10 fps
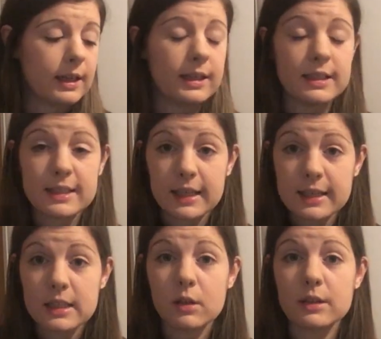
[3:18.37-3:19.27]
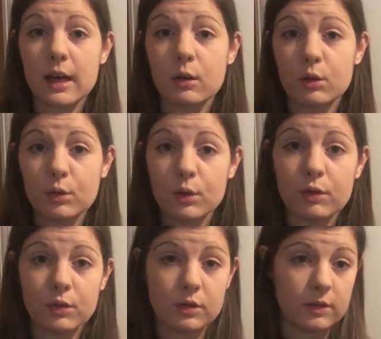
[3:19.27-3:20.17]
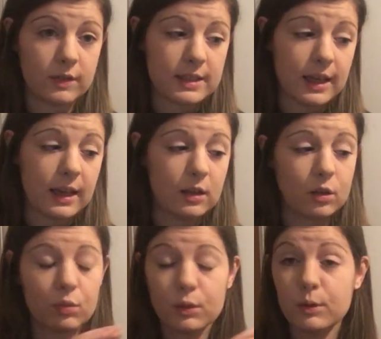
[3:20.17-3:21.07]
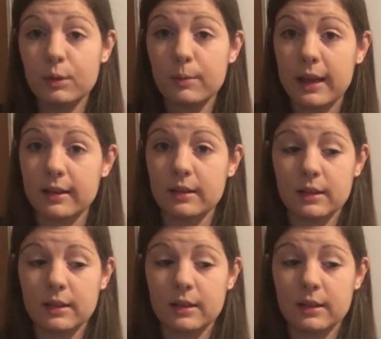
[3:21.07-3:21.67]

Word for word: and it sends those out through the front of its head through the melon.